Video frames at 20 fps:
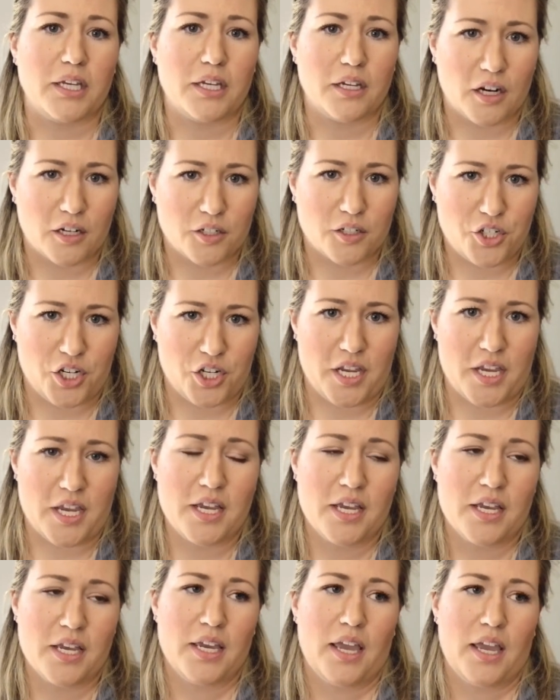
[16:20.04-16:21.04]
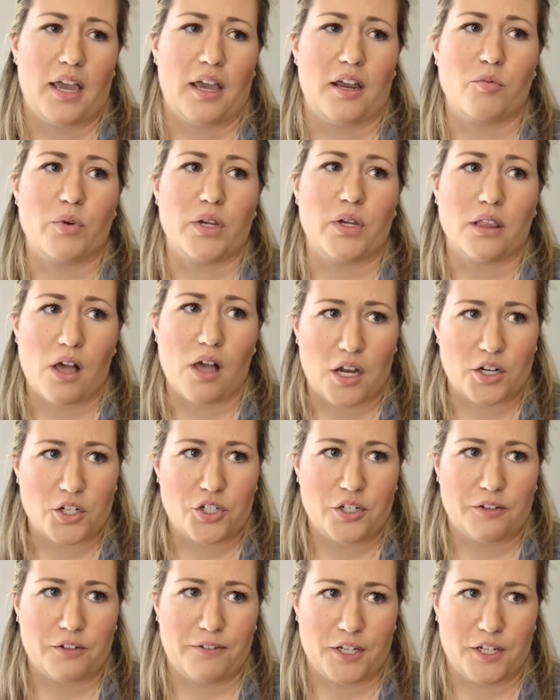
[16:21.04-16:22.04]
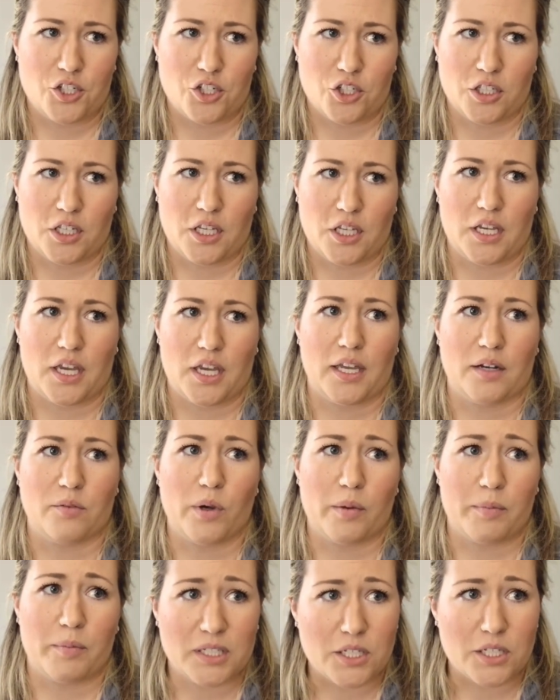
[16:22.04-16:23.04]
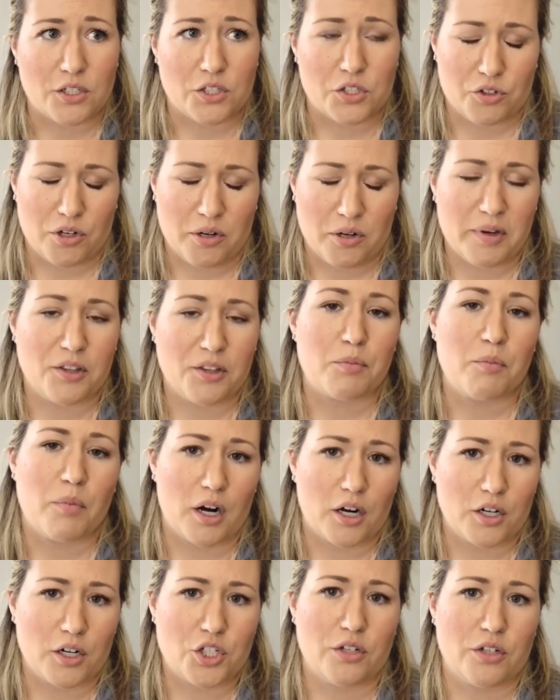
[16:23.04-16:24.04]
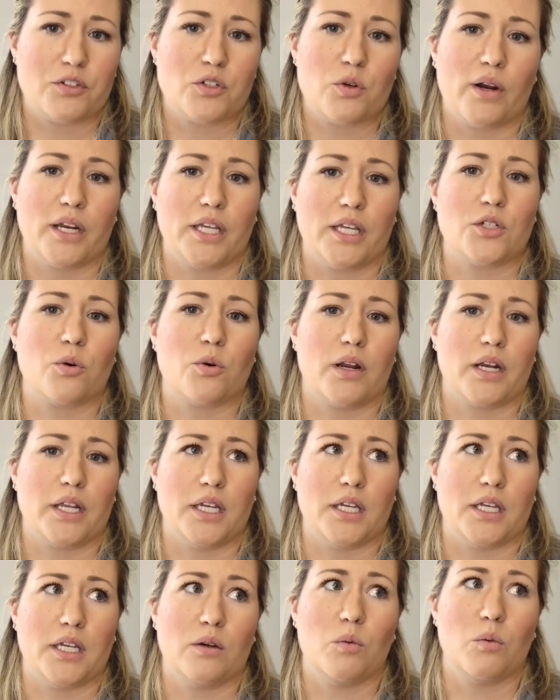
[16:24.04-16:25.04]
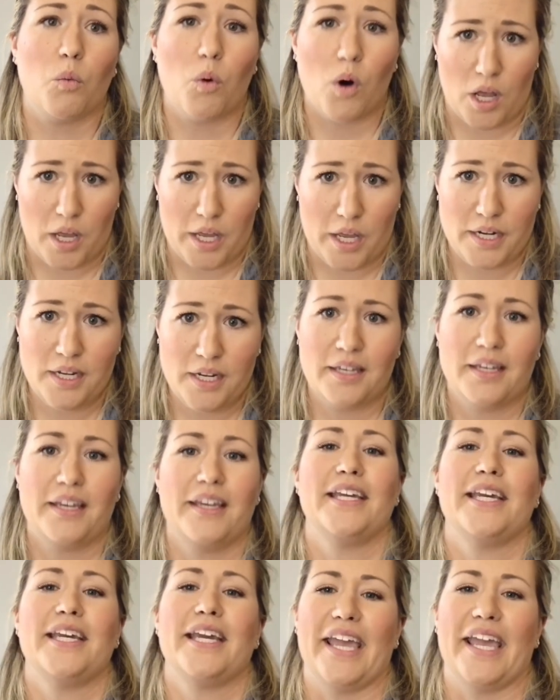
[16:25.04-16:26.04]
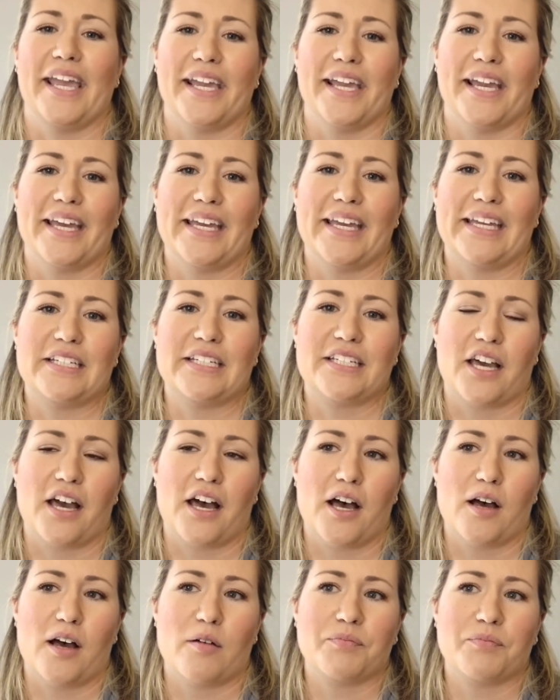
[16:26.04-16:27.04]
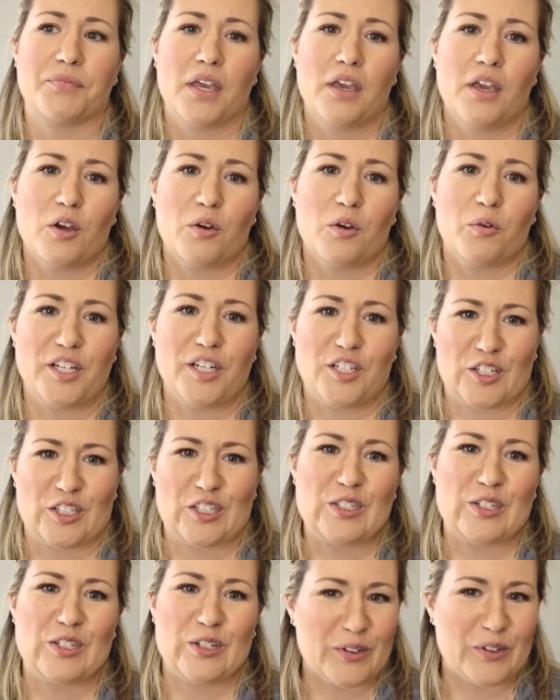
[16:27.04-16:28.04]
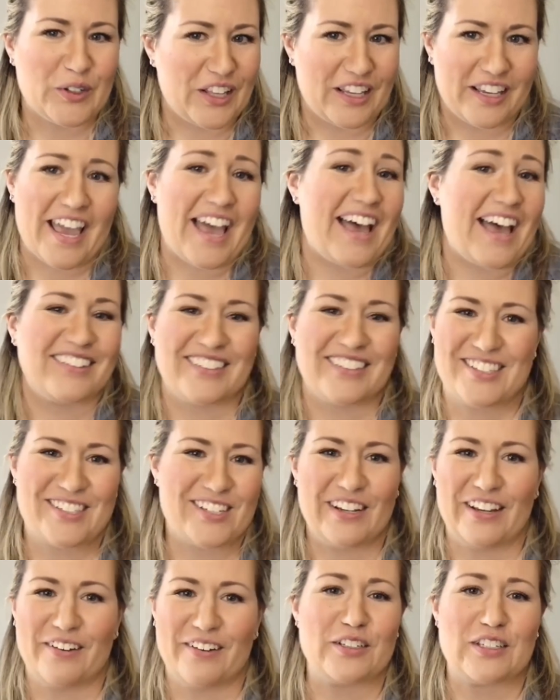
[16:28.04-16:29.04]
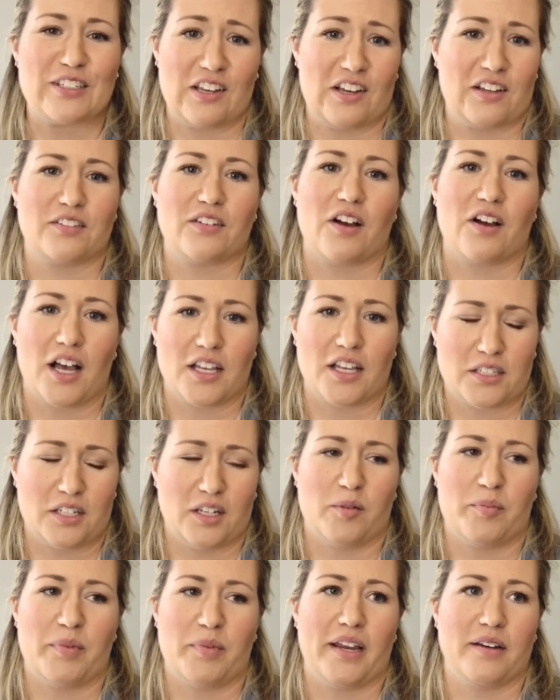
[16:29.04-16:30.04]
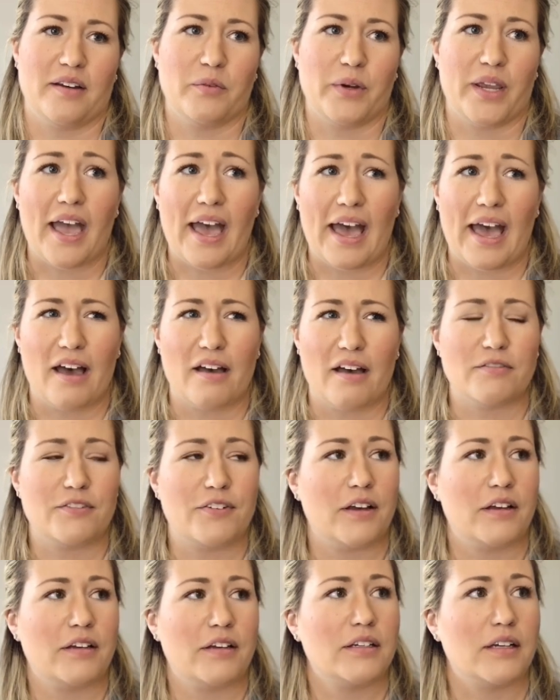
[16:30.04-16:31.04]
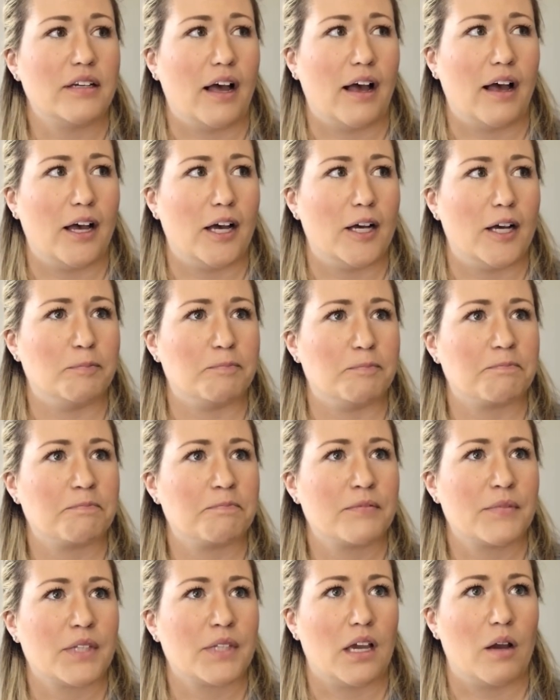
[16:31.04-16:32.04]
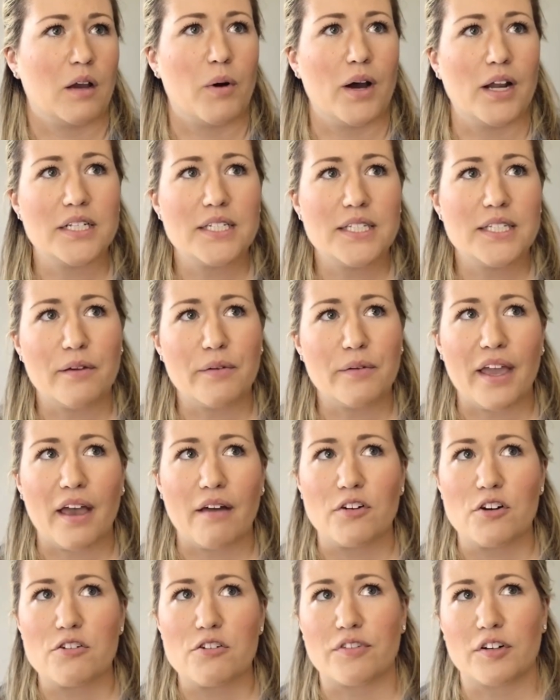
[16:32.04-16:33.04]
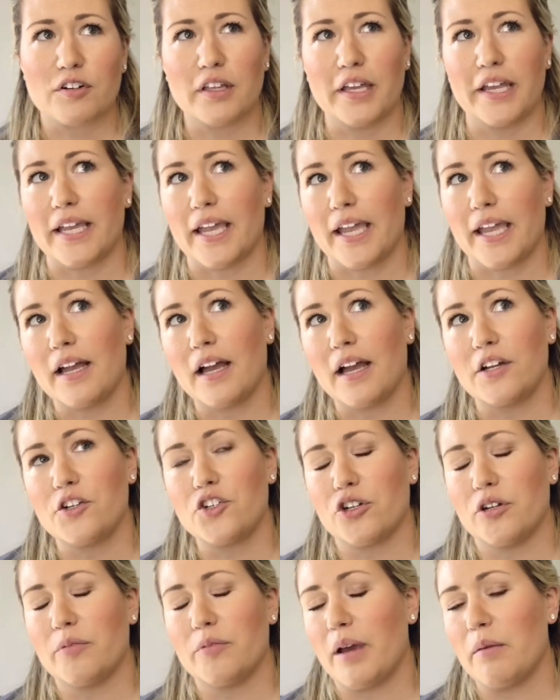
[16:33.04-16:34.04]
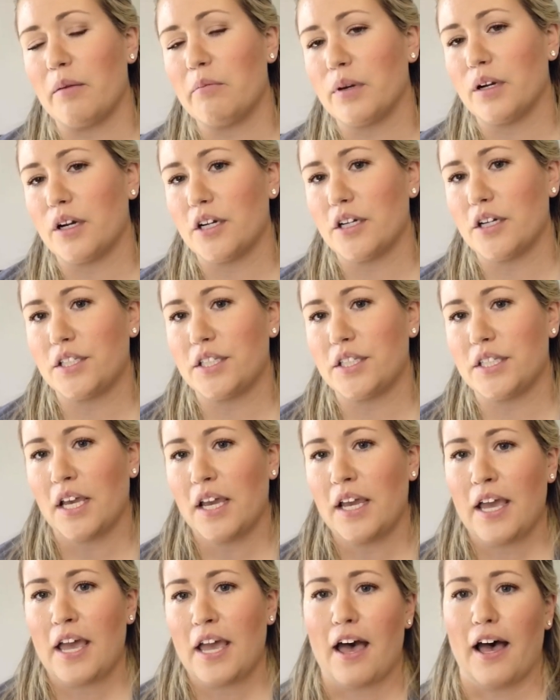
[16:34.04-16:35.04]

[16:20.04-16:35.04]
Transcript: ERG, and we launched officially in Women's History Month, March of 2021. And we just it was awesome. And we have, I want to say we have over like 800 members.